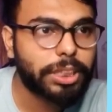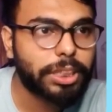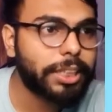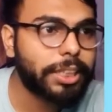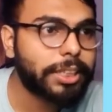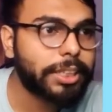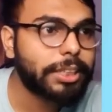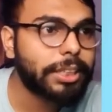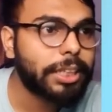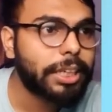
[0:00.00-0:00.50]

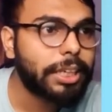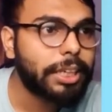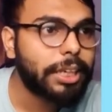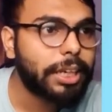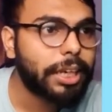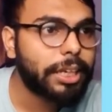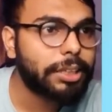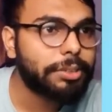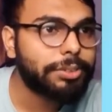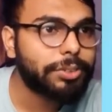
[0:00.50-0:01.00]
really great.
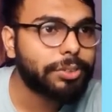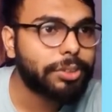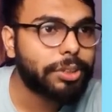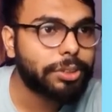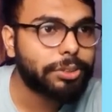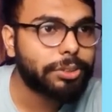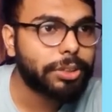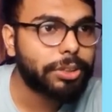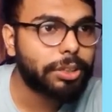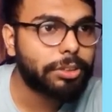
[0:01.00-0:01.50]
And if you
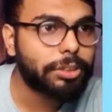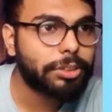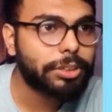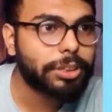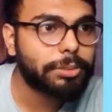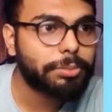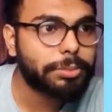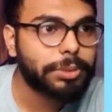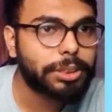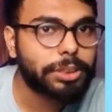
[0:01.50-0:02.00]
want to
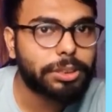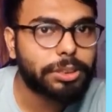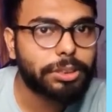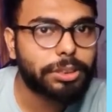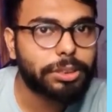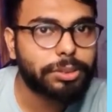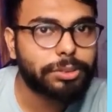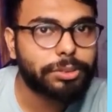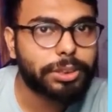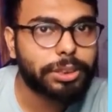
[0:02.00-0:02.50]
download
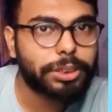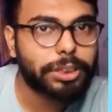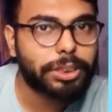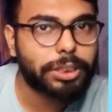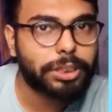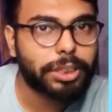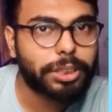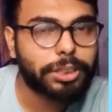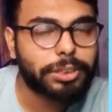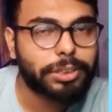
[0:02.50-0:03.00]
something, you
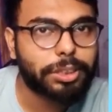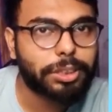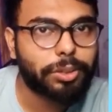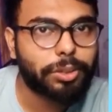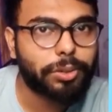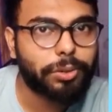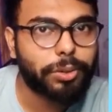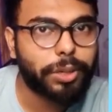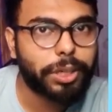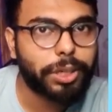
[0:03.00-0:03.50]
should just
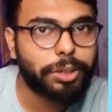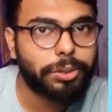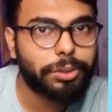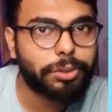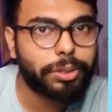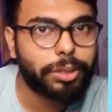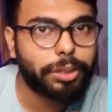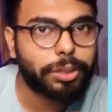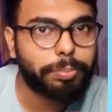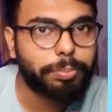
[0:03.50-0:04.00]
go
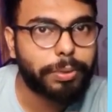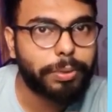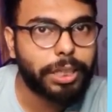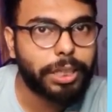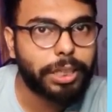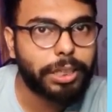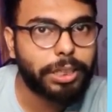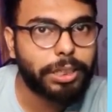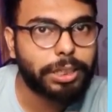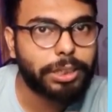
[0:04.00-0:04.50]
into the
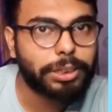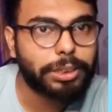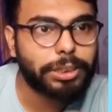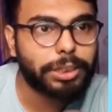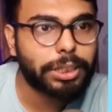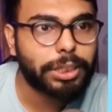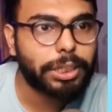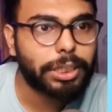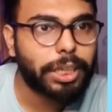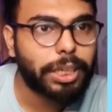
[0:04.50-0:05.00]

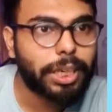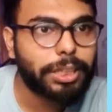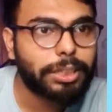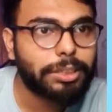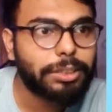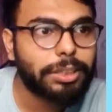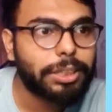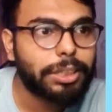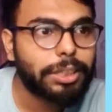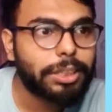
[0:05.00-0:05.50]
page,
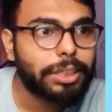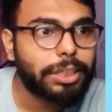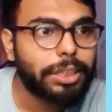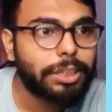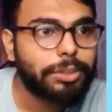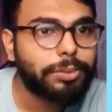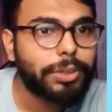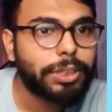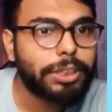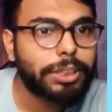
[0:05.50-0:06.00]
and
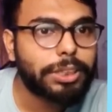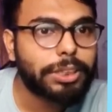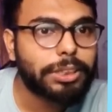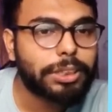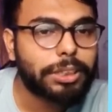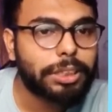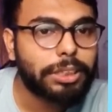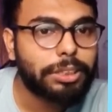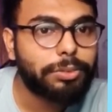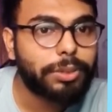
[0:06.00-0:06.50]
it
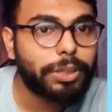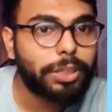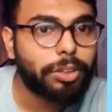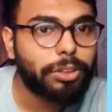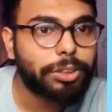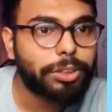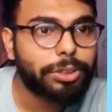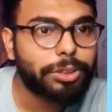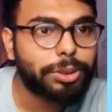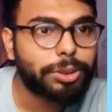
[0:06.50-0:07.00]
will
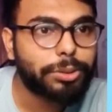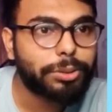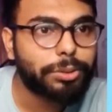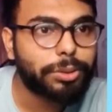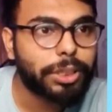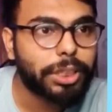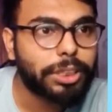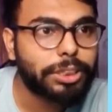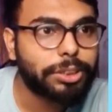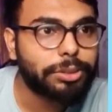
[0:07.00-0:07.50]
also
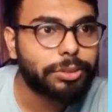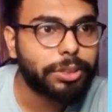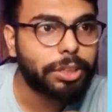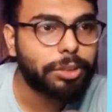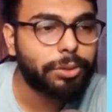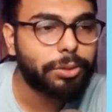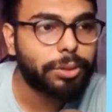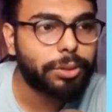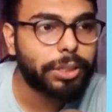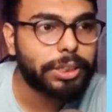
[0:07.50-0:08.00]
showcase you
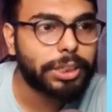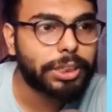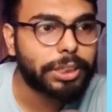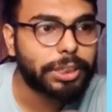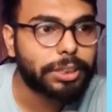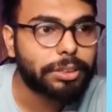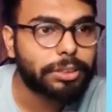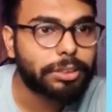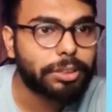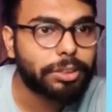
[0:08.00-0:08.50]
the whole
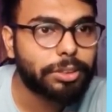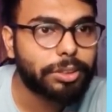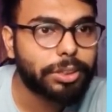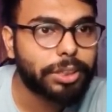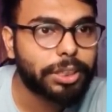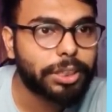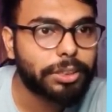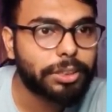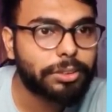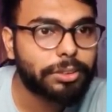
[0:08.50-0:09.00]
thing.
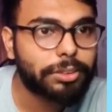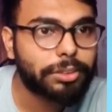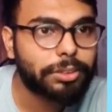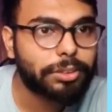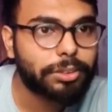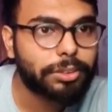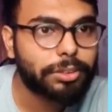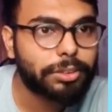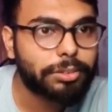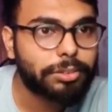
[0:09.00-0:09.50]
Okay,
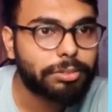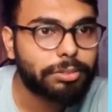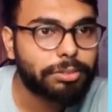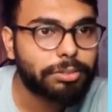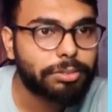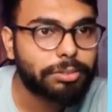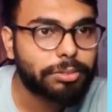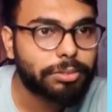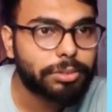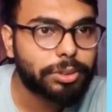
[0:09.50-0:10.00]

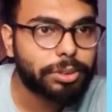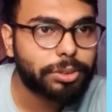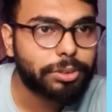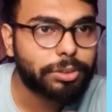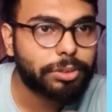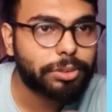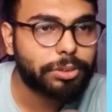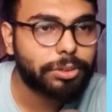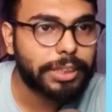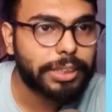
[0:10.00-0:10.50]

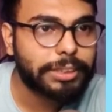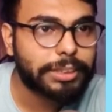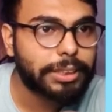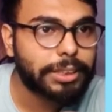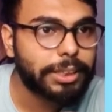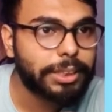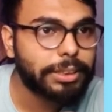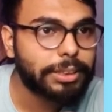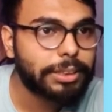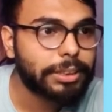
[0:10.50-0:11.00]
so
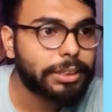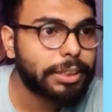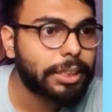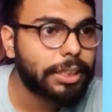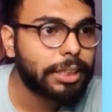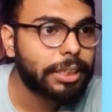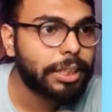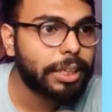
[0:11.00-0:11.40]
that's great.